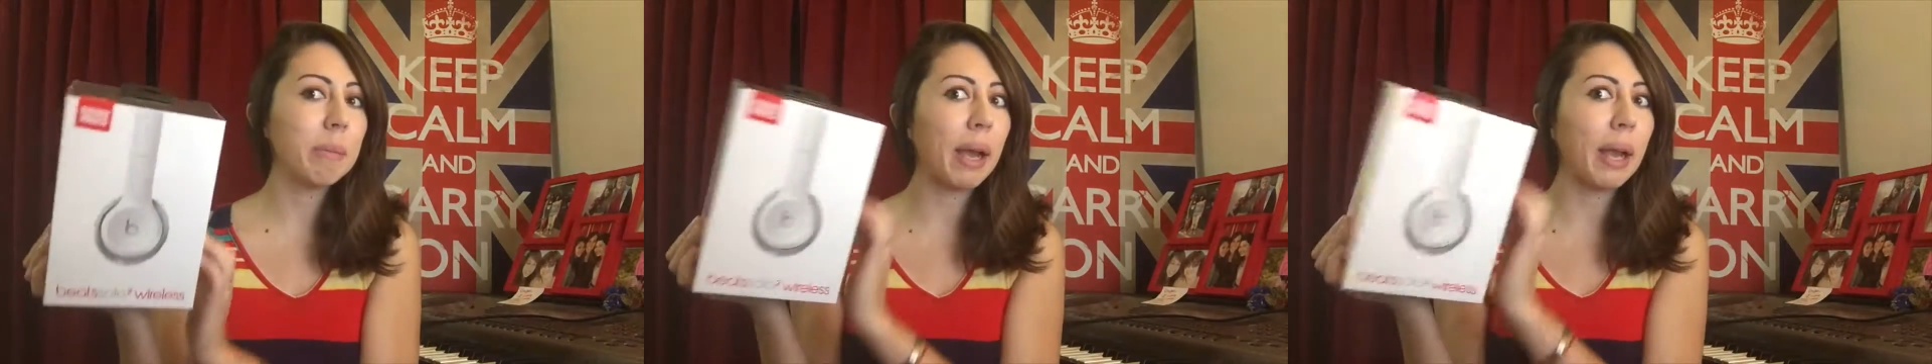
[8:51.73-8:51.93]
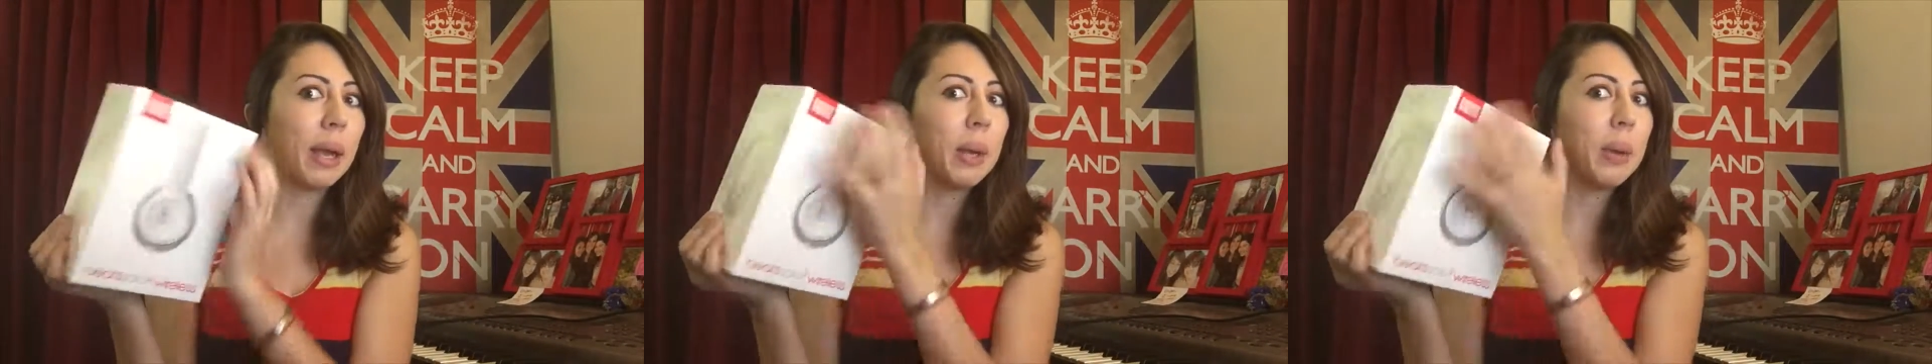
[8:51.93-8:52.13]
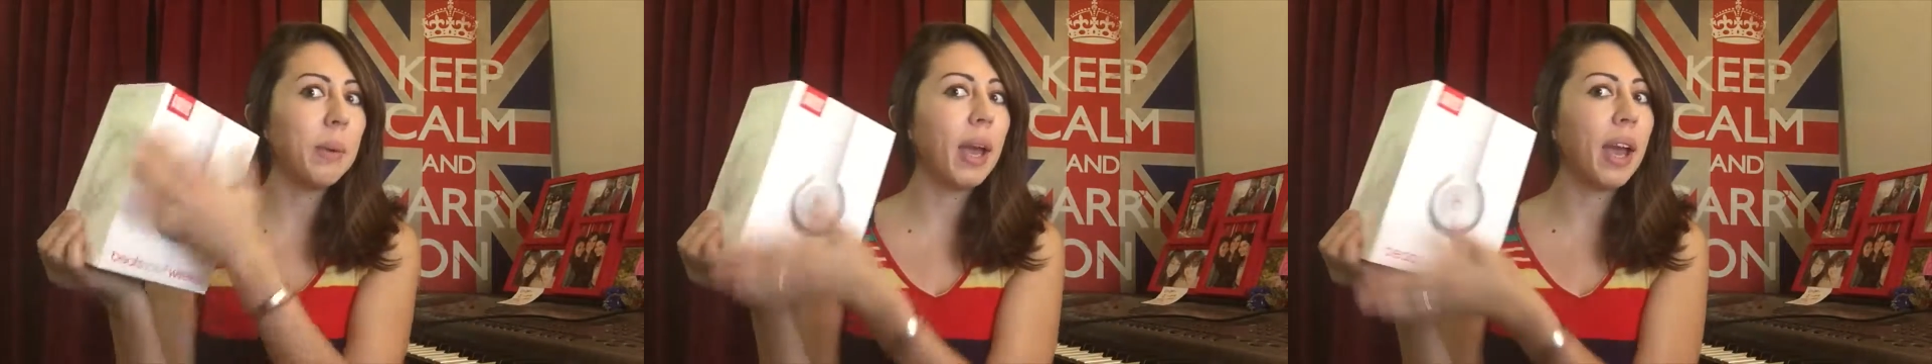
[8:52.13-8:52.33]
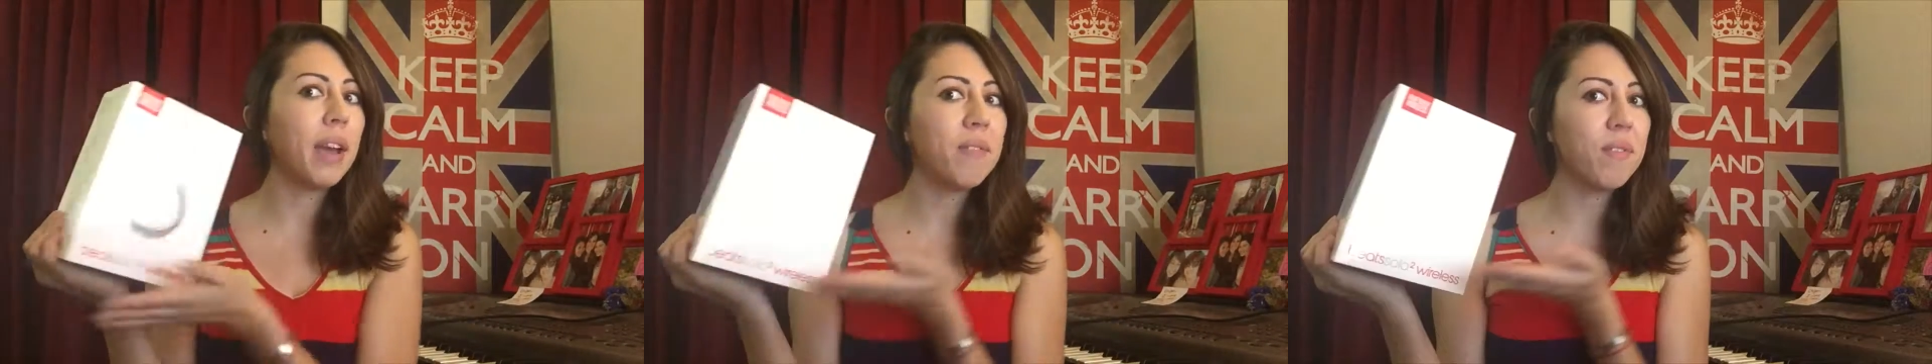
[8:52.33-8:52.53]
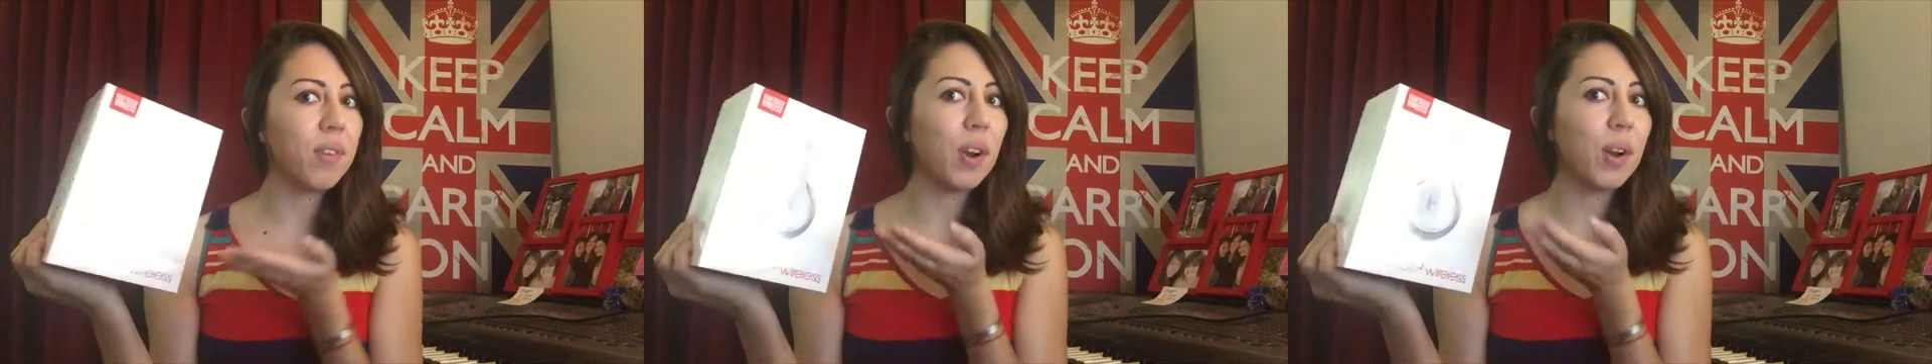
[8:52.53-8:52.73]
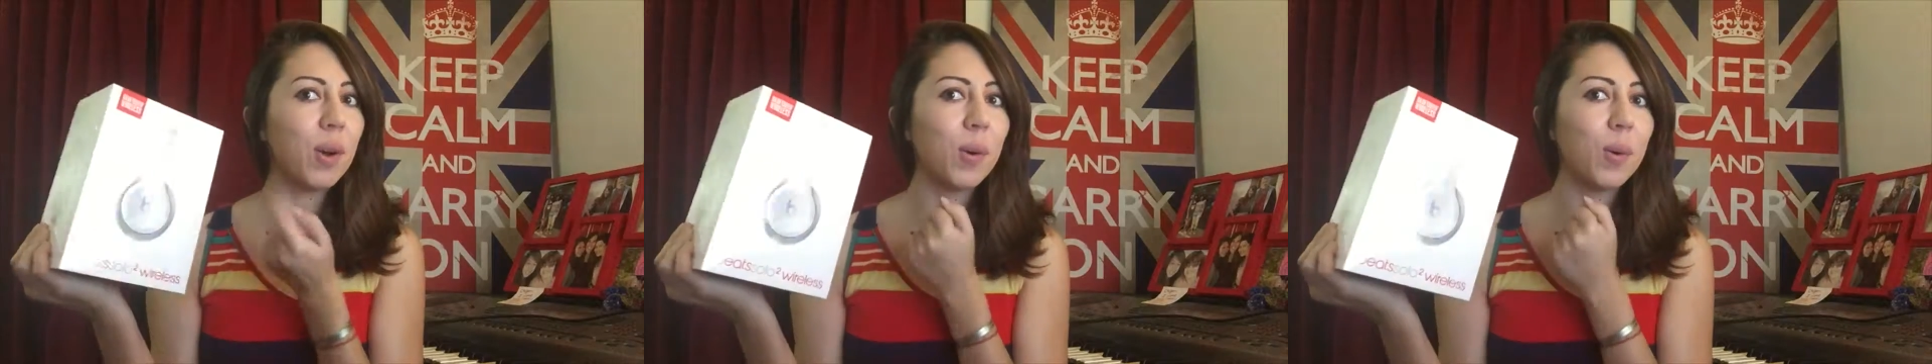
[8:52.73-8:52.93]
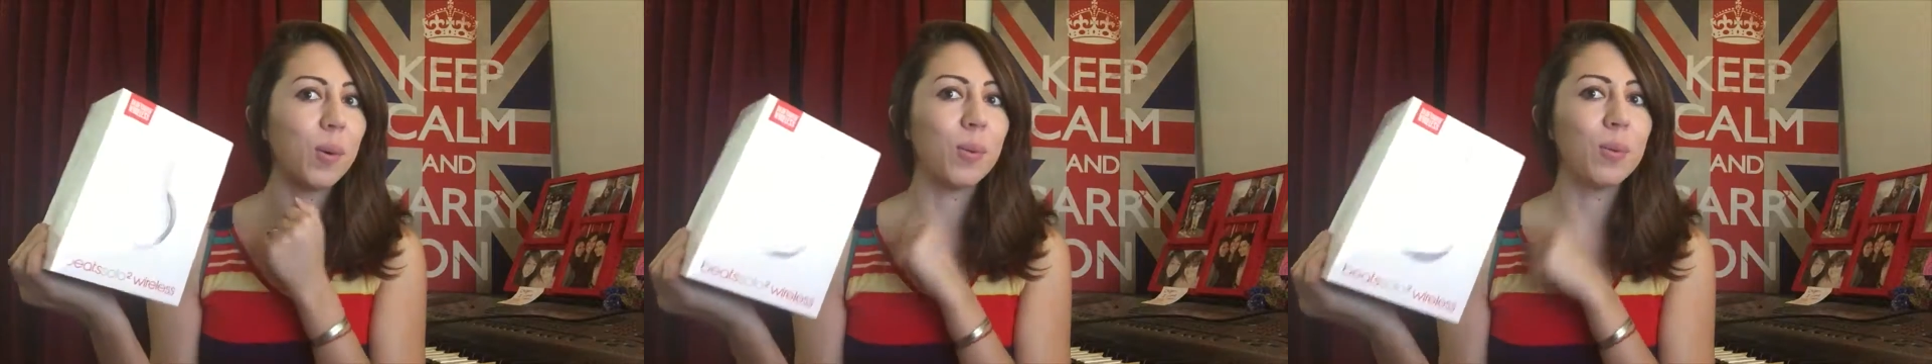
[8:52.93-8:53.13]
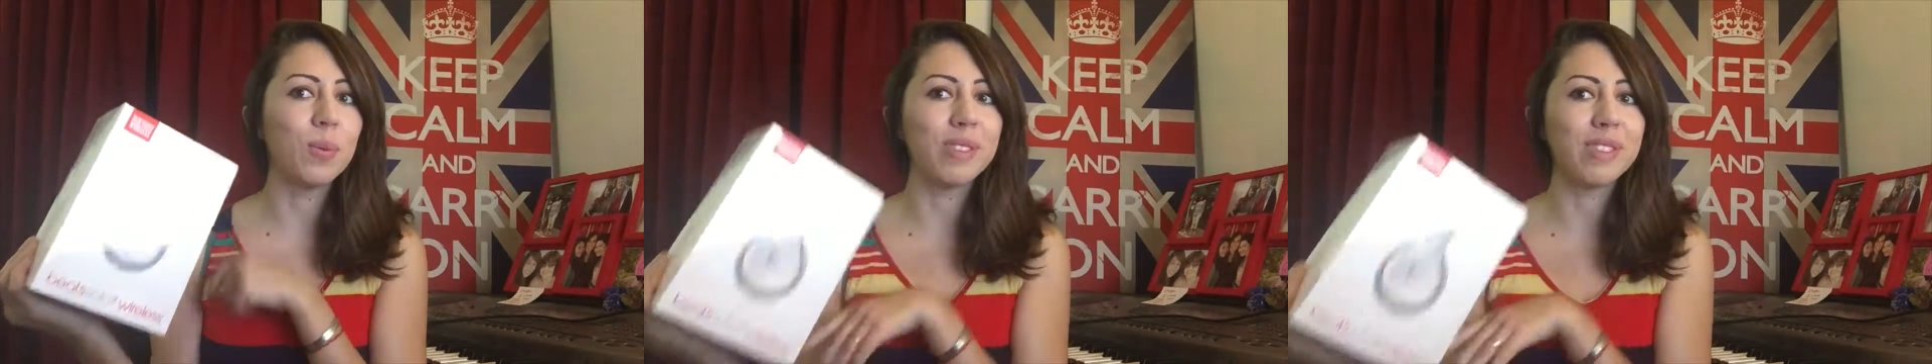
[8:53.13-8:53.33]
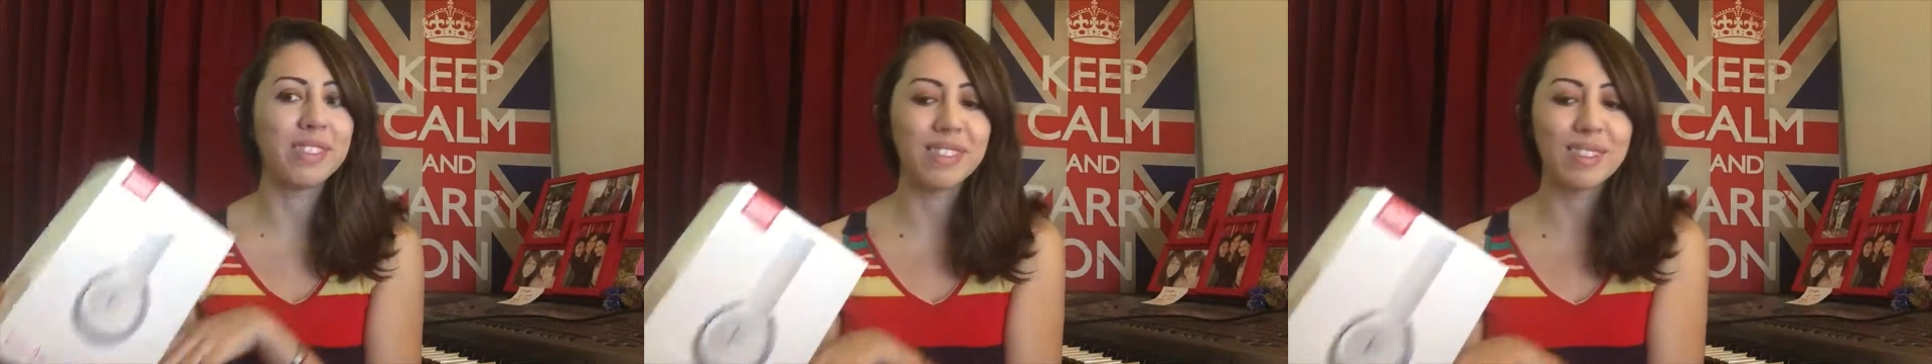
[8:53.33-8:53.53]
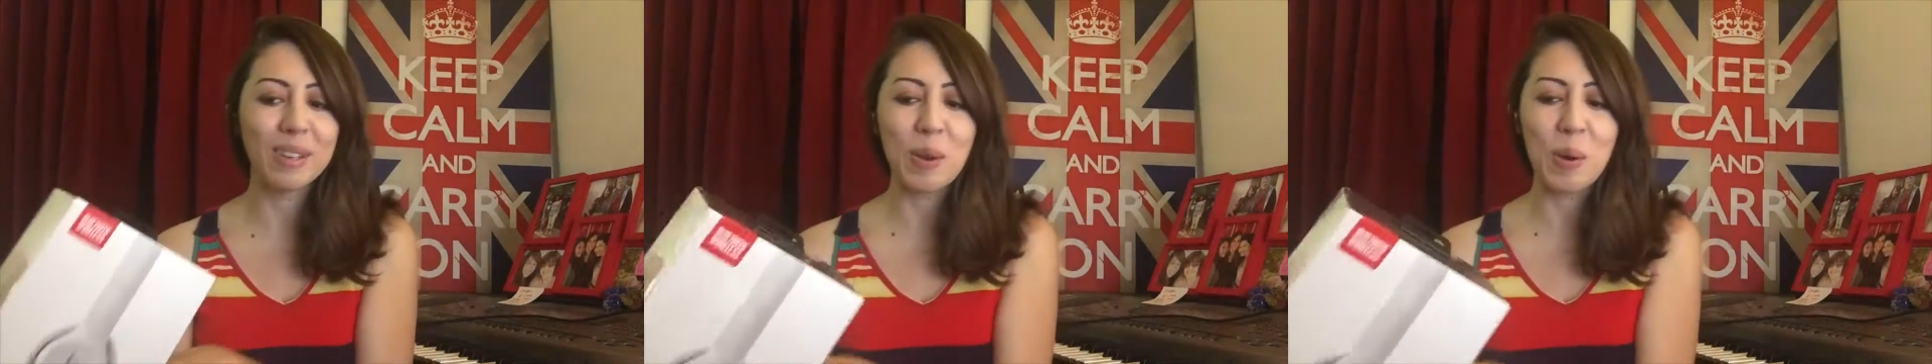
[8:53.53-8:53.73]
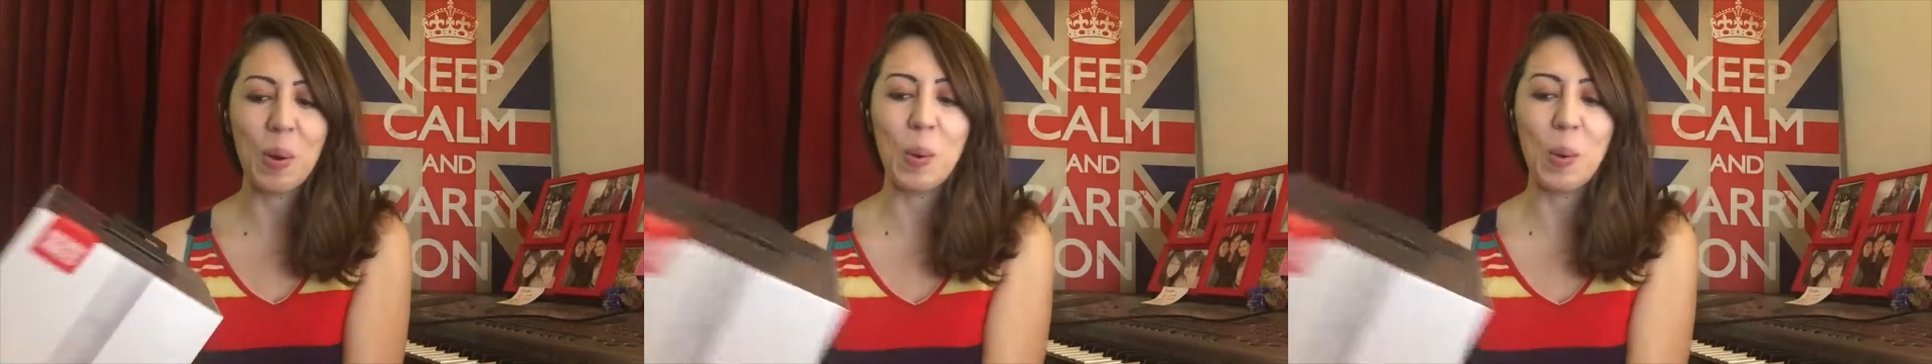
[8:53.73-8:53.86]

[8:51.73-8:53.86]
my new headphones.